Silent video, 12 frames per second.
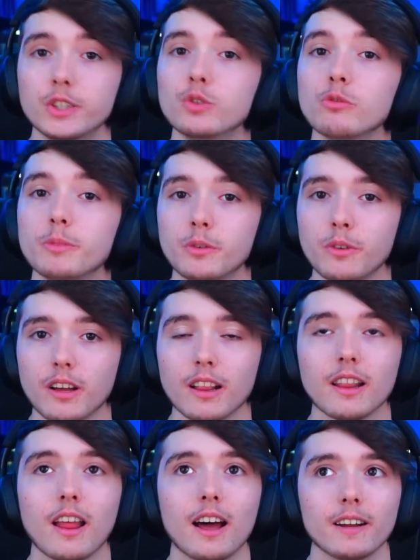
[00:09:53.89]
You will be doing a
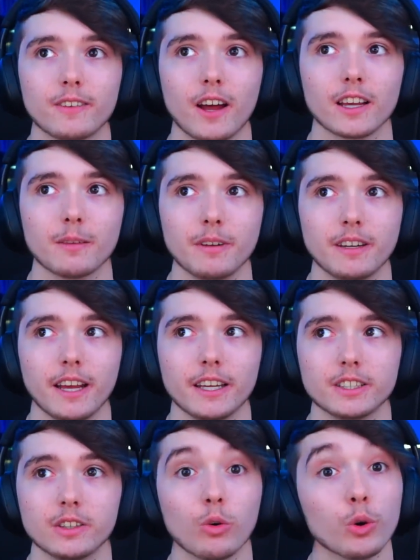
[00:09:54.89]
lot of
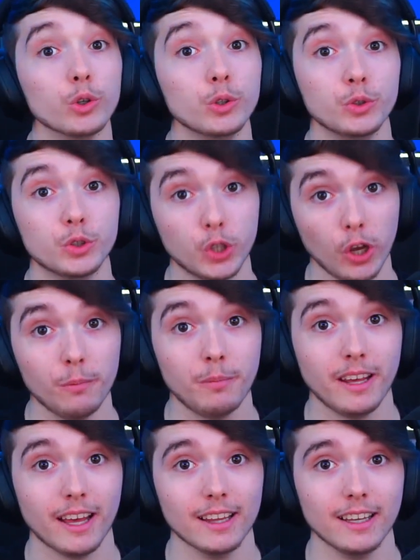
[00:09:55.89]
documentation, or you should
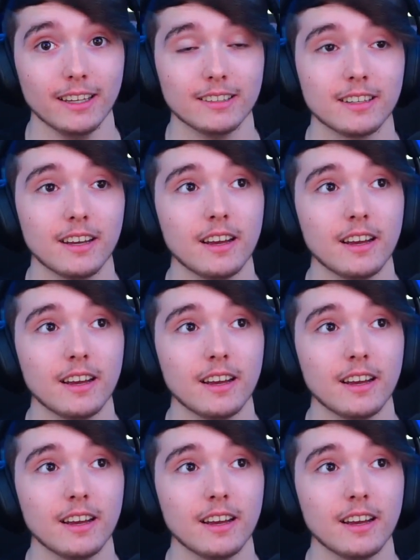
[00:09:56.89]
be at least,